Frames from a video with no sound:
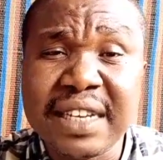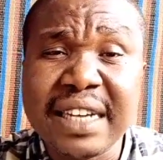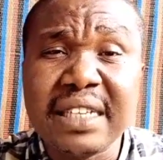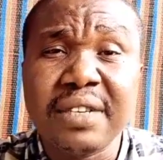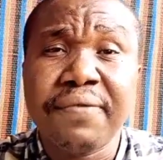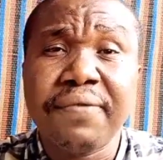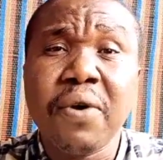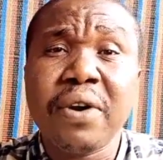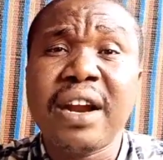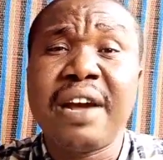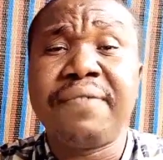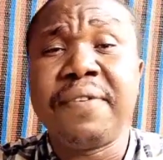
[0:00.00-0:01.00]
that is
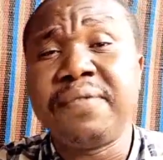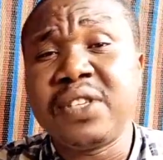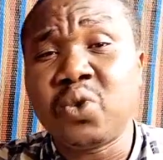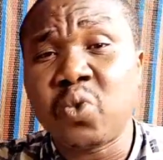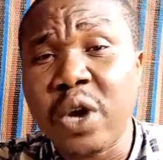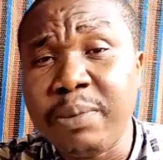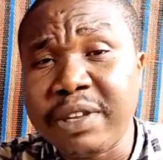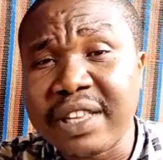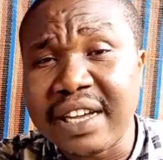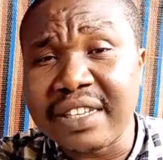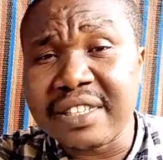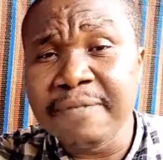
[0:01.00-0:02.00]
450 square meters.